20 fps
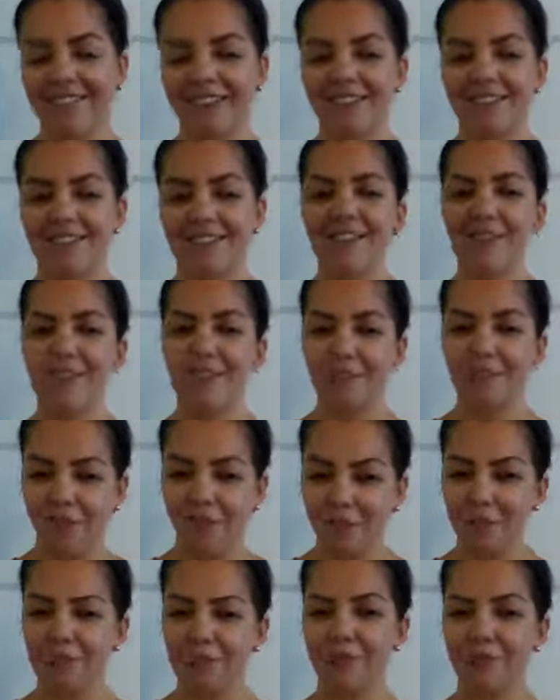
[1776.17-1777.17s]
Let yourself
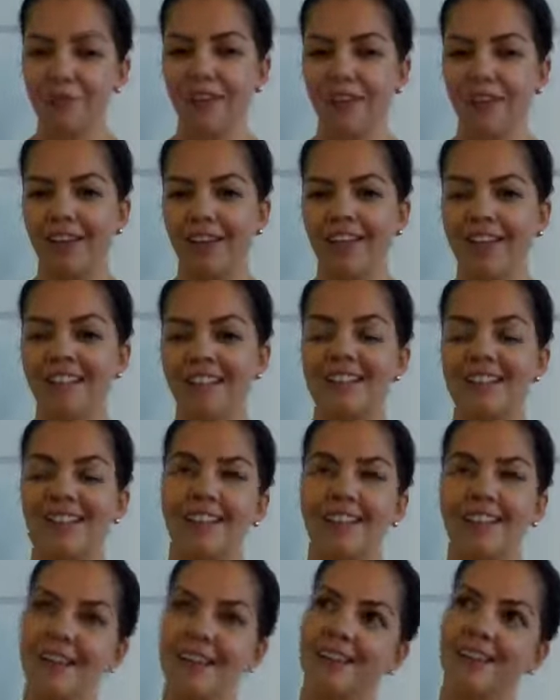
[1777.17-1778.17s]
feel those feelings.
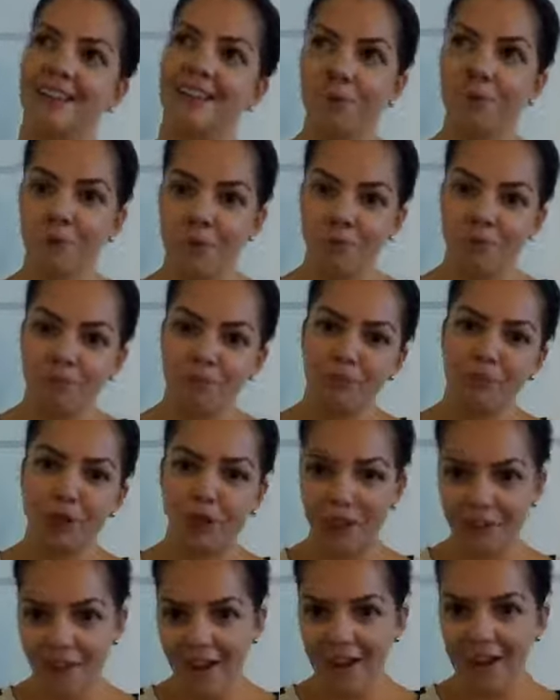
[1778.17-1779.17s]
And then
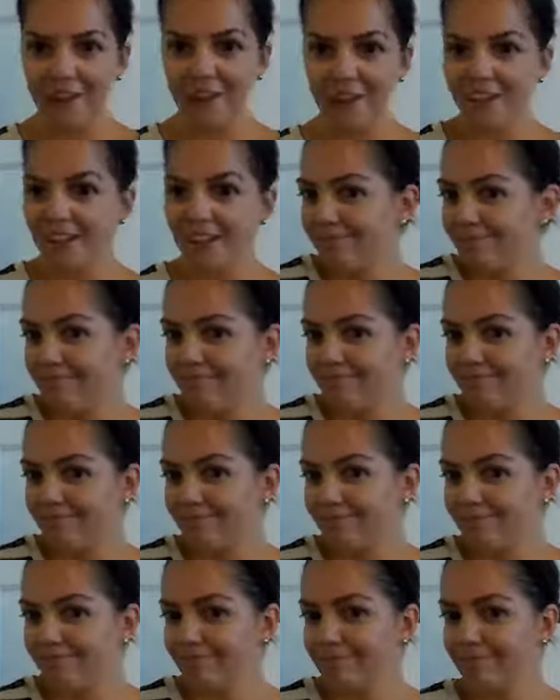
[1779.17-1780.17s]
when you're out of it,
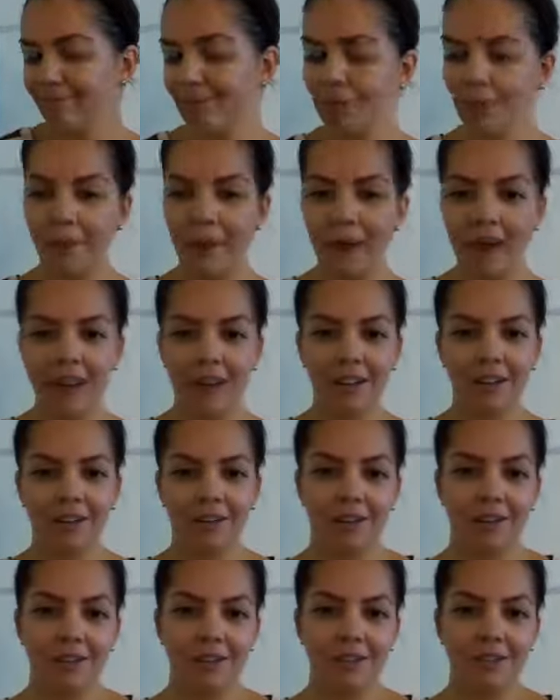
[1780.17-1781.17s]
look back
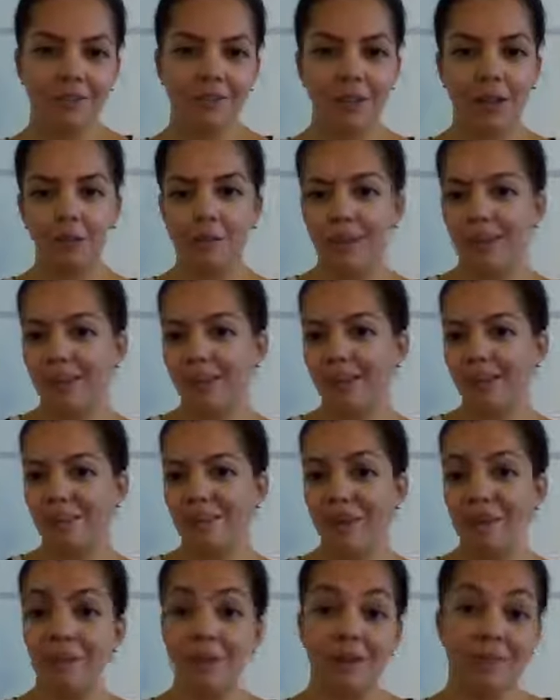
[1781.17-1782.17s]
and notice, maybe
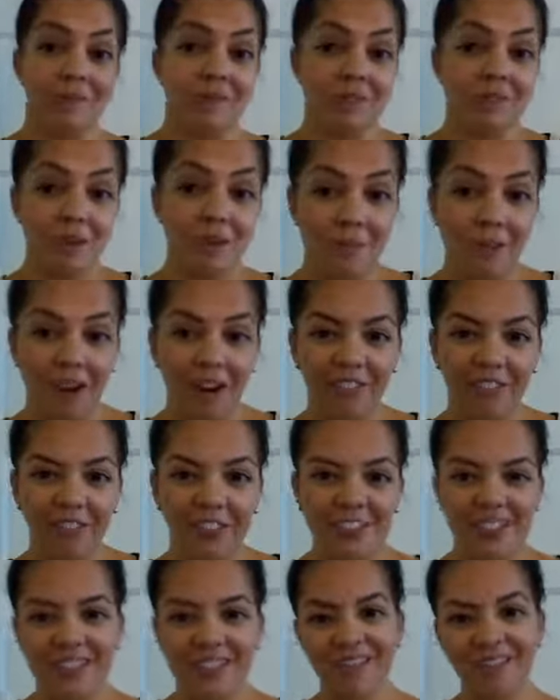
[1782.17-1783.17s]
it was your
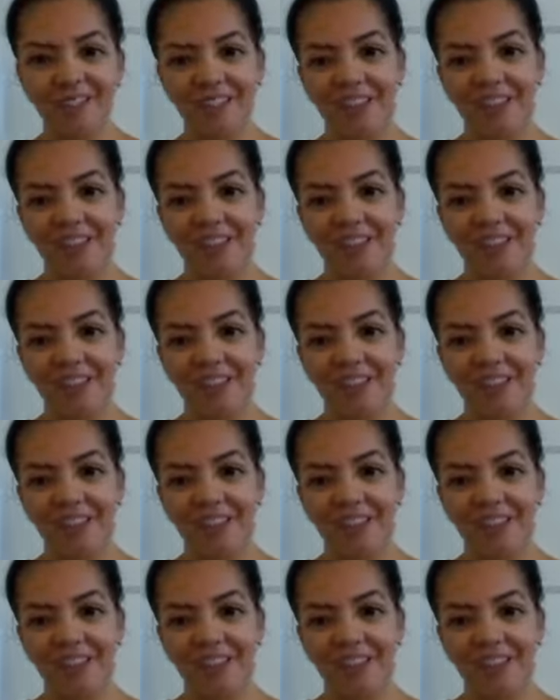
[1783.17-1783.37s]
breakfast.